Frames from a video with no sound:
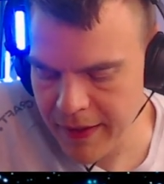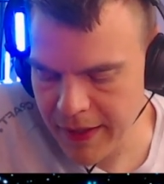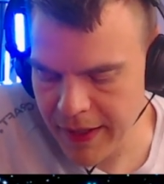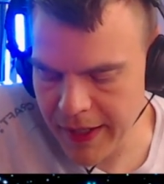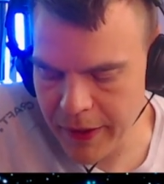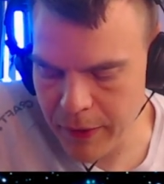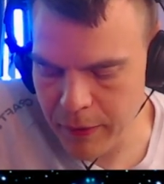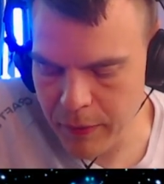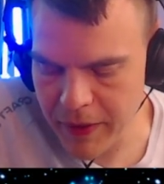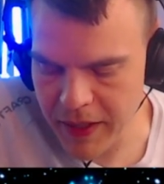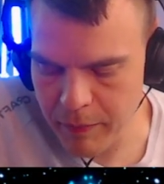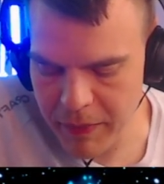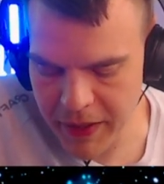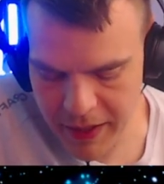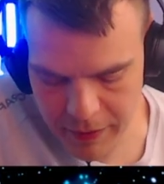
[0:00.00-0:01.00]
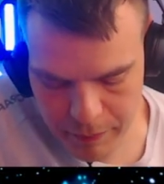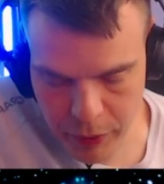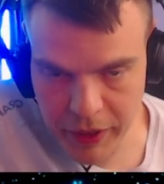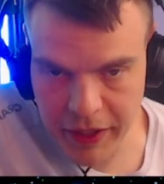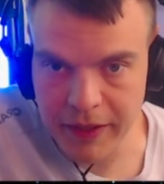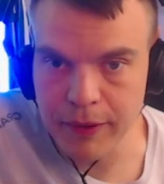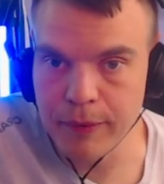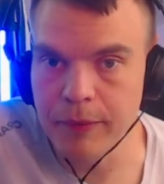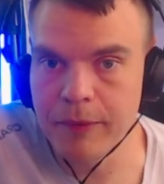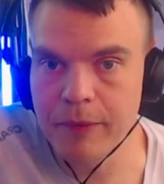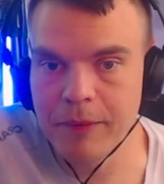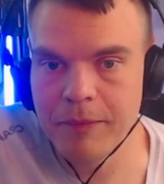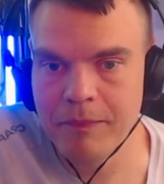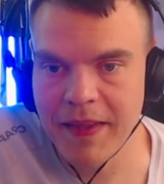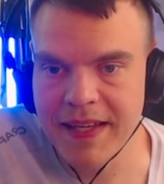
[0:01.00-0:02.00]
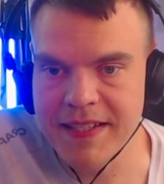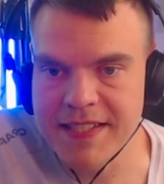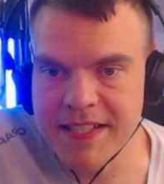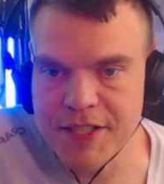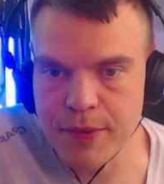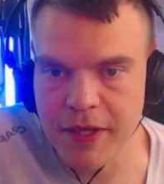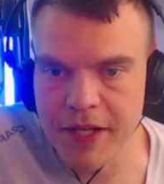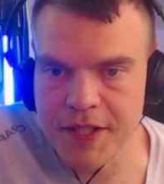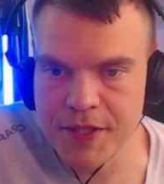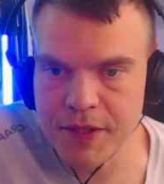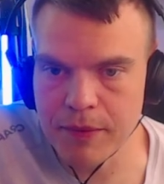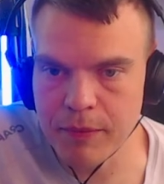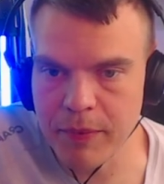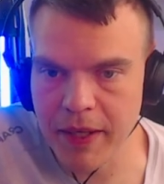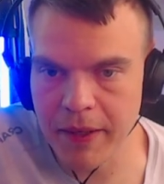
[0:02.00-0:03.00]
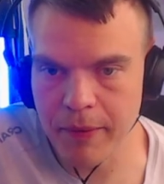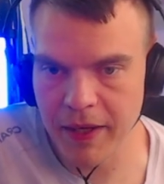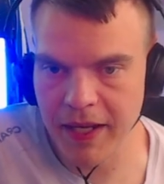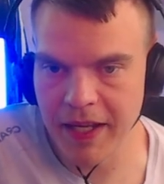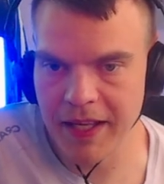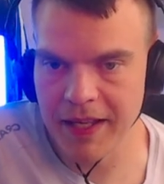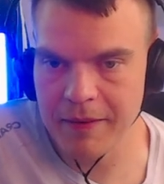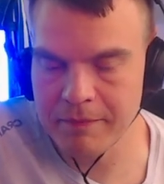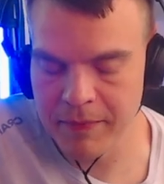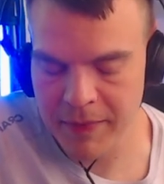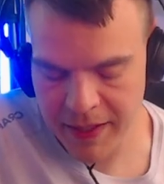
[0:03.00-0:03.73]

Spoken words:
I don't want to be put into a situation where I am